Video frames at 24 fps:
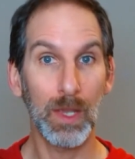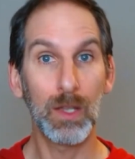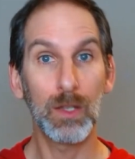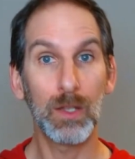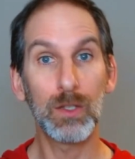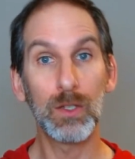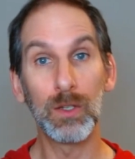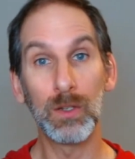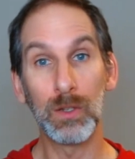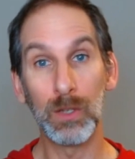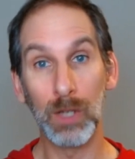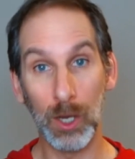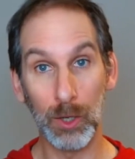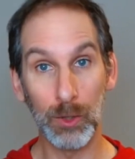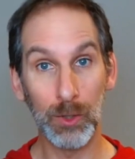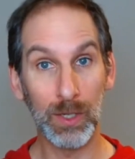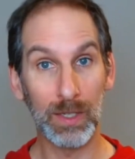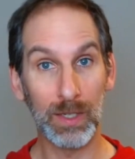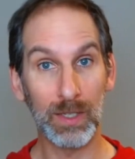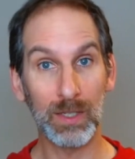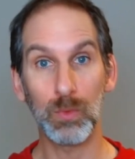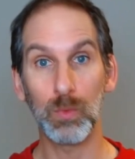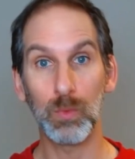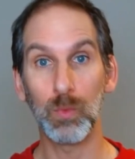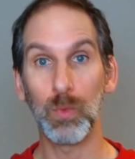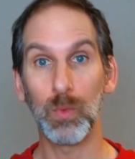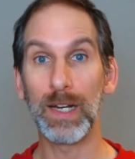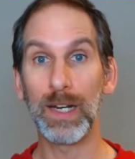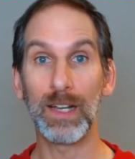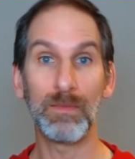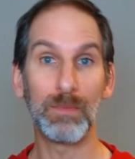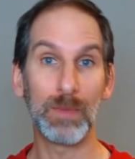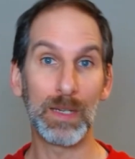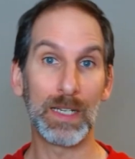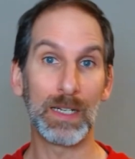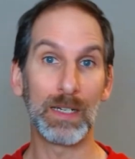to notice when
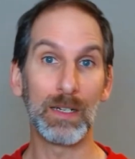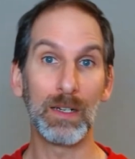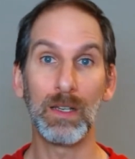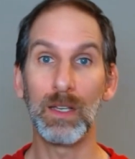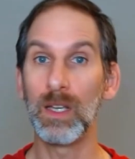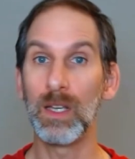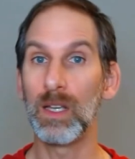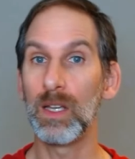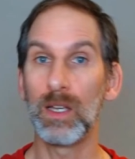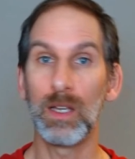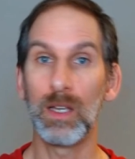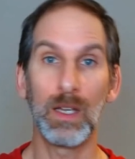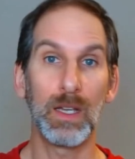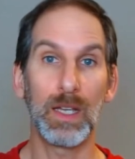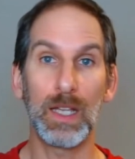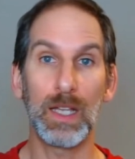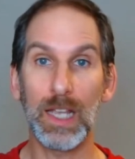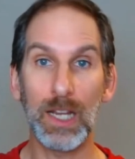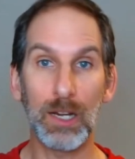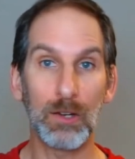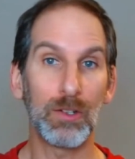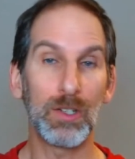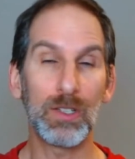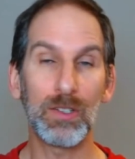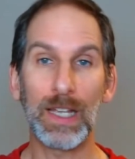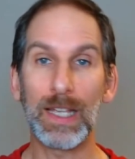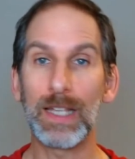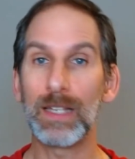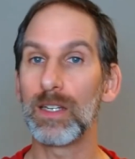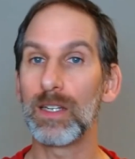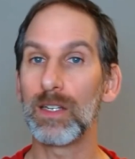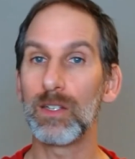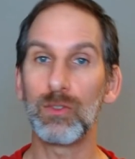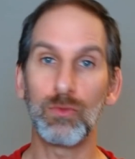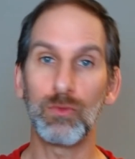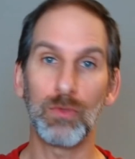I've been
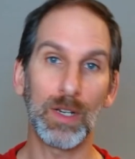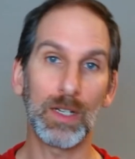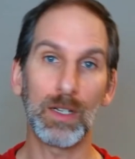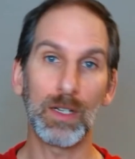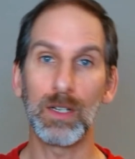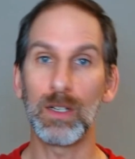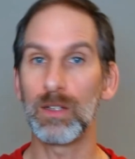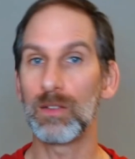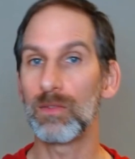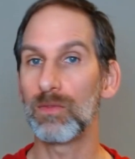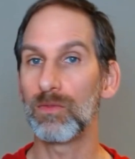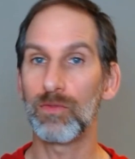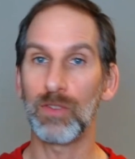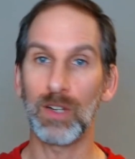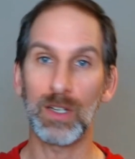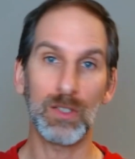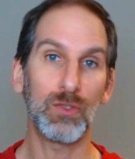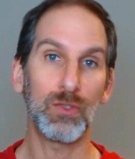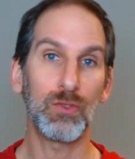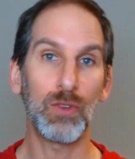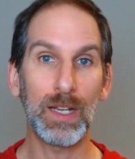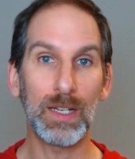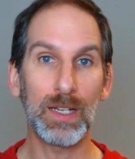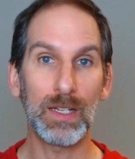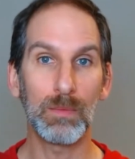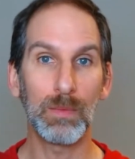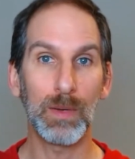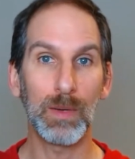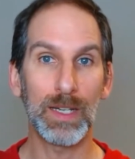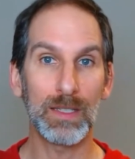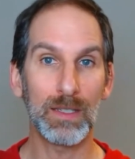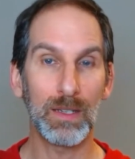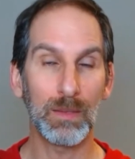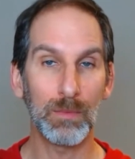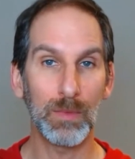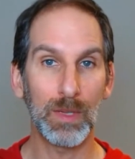irritated, triggered, frustrated by
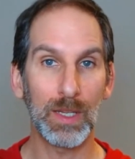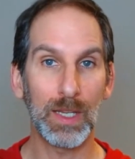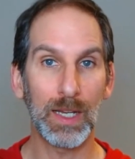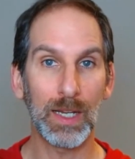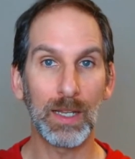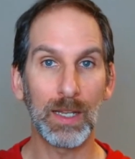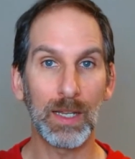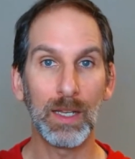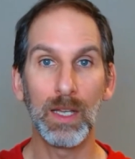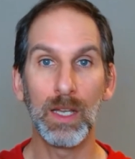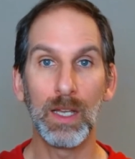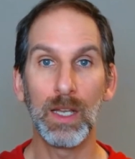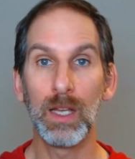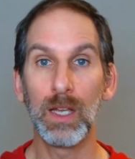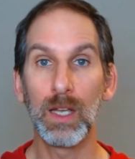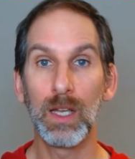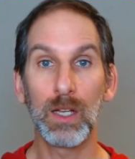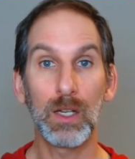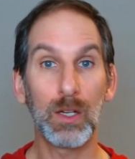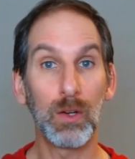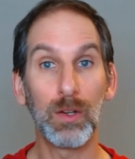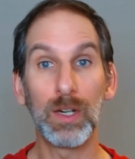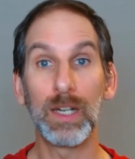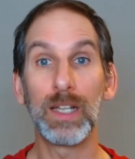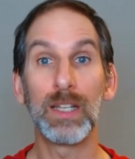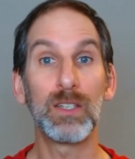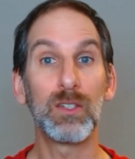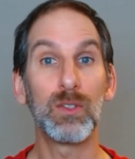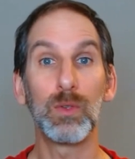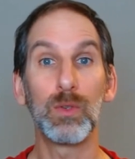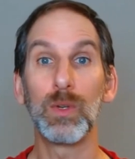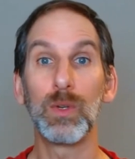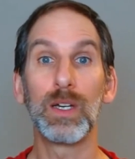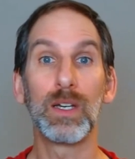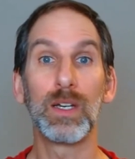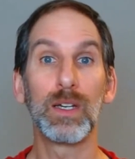something, gone
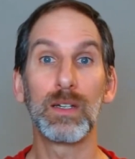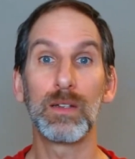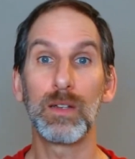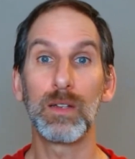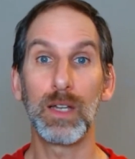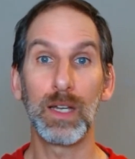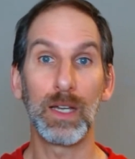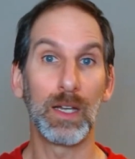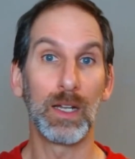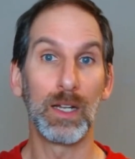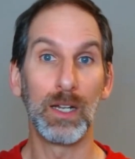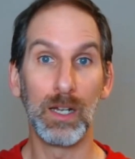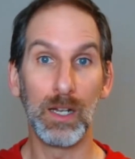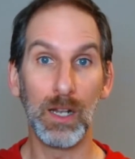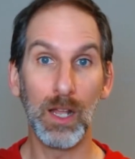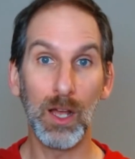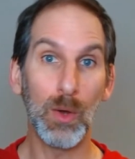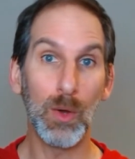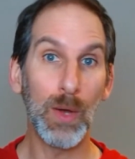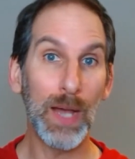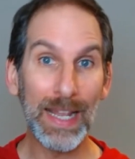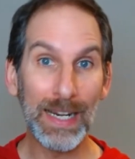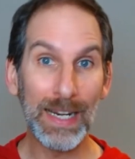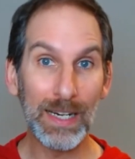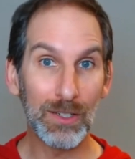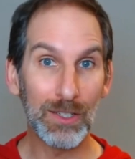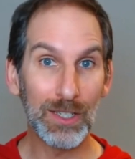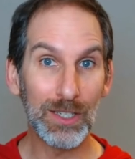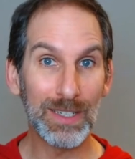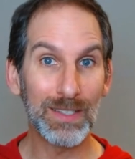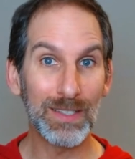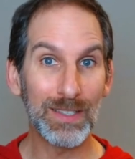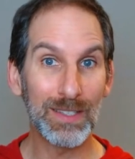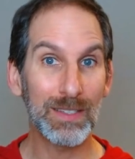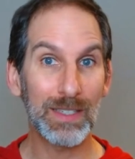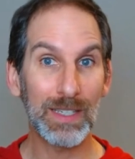into a low energy
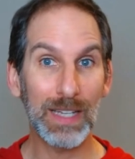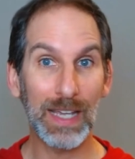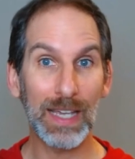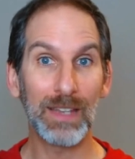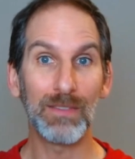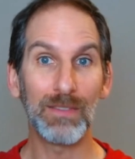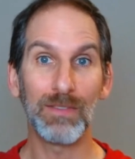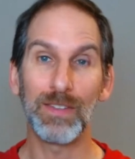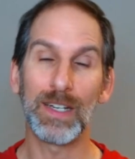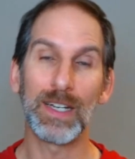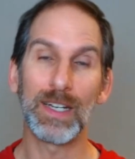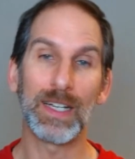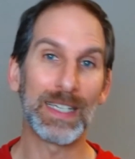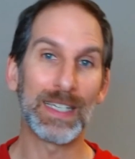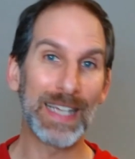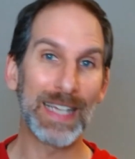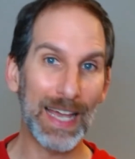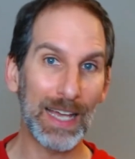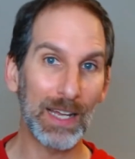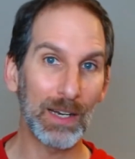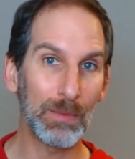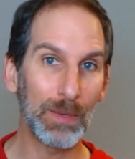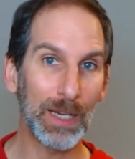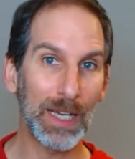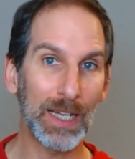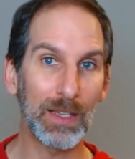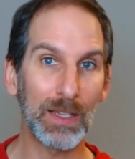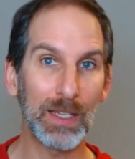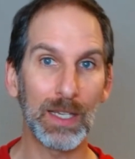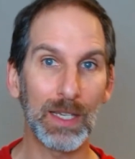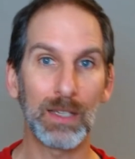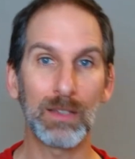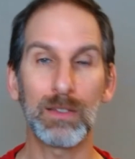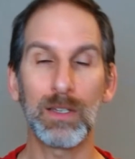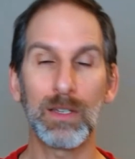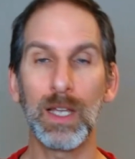state, feeling down about
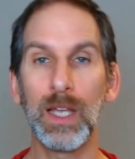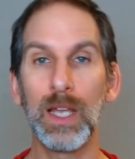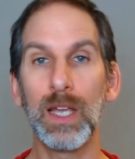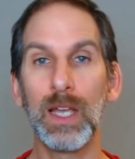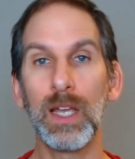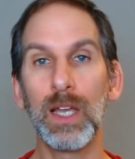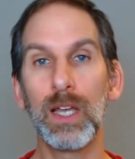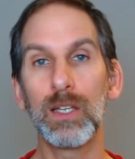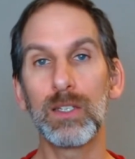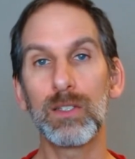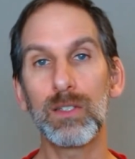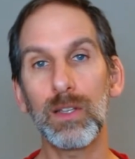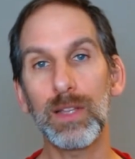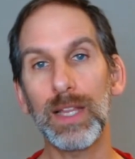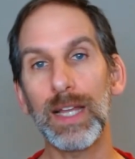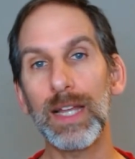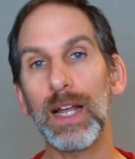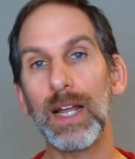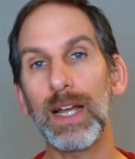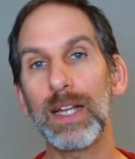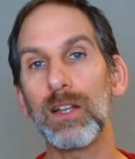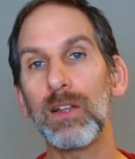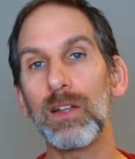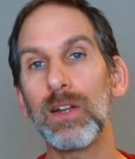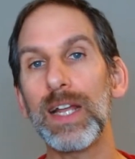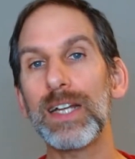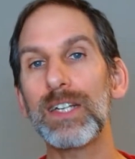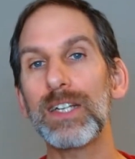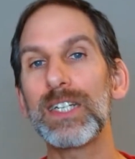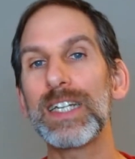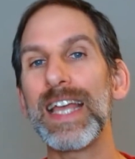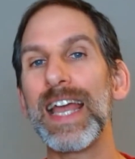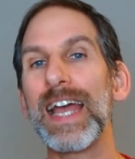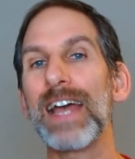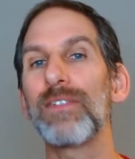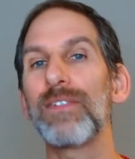things, so that I don't
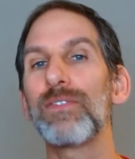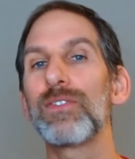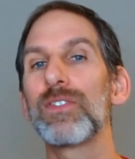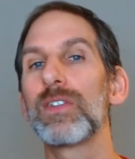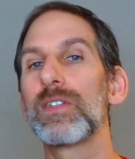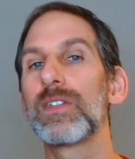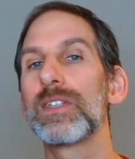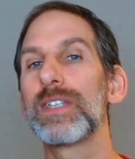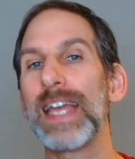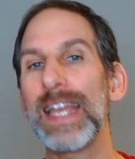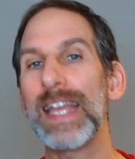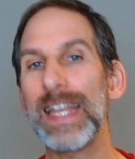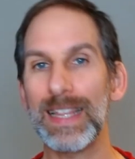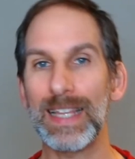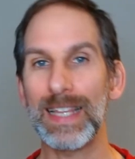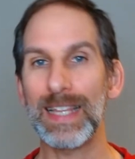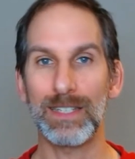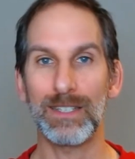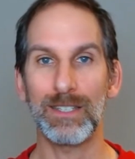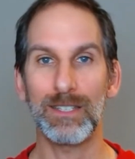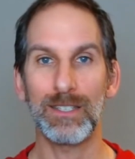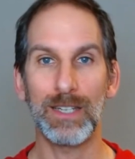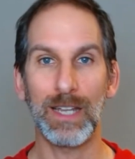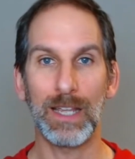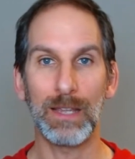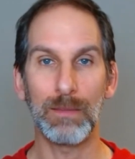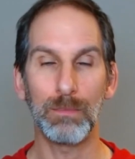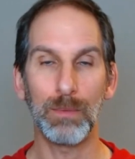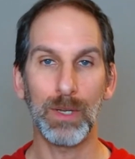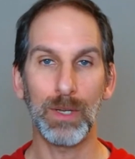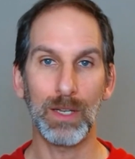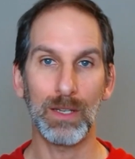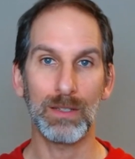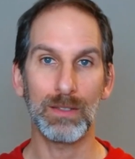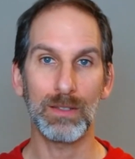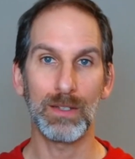actually have to take that state
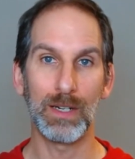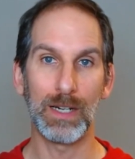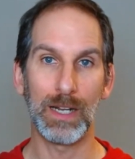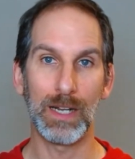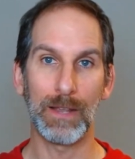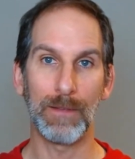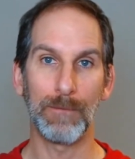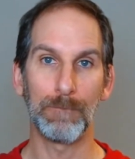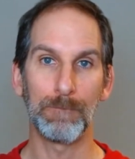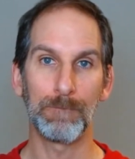personally.